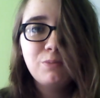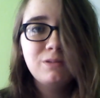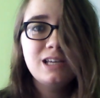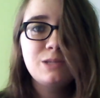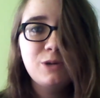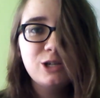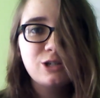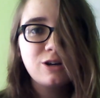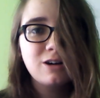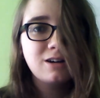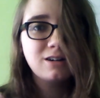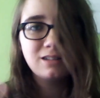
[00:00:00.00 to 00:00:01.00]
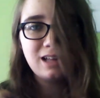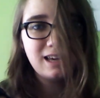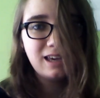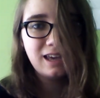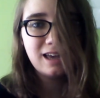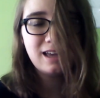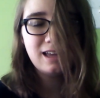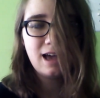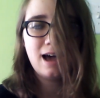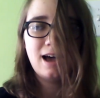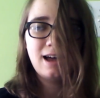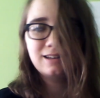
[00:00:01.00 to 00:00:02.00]
please be sure to like it
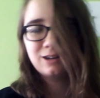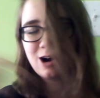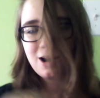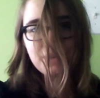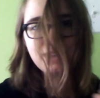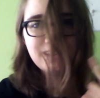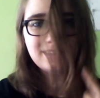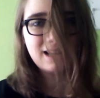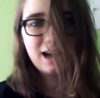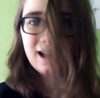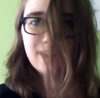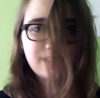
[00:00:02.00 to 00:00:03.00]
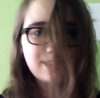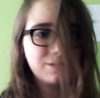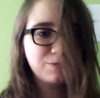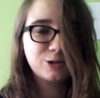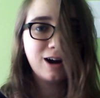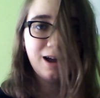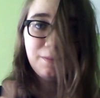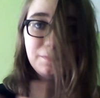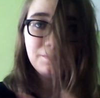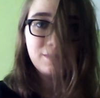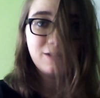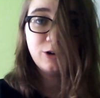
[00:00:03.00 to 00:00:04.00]
and comment and subscribe
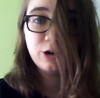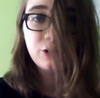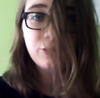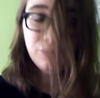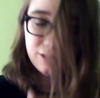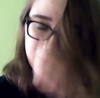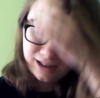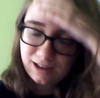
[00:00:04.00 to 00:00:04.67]
if you're new.